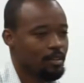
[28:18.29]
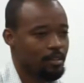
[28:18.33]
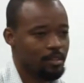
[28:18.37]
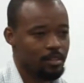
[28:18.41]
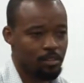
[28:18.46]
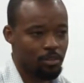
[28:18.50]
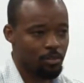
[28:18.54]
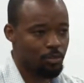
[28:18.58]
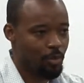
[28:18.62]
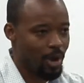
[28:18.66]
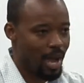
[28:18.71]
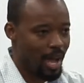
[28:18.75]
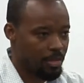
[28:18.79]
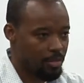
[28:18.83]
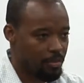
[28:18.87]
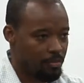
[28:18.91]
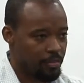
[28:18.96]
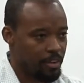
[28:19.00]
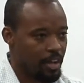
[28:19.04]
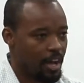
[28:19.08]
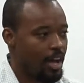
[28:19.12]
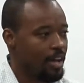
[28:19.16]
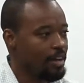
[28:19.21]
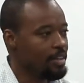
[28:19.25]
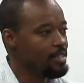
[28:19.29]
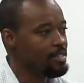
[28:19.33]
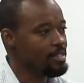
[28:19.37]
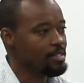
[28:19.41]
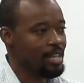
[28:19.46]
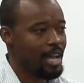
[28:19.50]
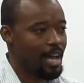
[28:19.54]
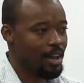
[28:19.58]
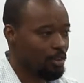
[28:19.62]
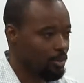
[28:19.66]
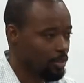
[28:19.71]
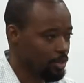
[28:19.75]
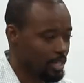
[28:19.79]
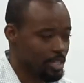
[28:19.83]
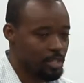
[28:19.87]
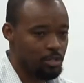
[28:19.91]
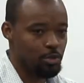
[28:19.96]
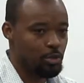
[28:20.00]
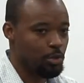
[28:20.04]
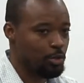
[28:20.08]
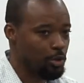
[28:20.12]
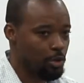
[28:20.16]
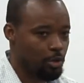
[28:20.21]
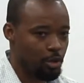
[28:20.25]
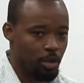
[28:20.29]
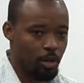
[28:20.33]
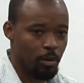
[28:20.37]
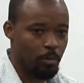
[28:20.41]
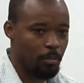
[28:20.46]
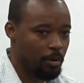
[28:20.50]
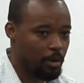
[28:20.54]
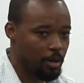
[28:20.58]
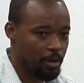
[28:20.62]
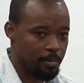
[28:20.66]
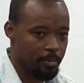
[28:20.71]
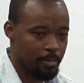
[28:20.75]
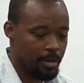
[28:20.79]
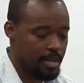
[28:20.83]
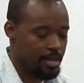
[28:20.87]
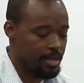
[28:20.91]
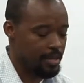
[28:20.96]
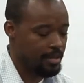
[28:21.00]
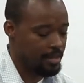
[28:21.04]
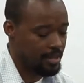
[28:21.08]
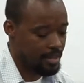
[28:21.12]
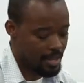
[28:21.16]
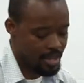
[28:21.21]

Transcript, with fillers: The wrath of God is, not, is no longer upon me.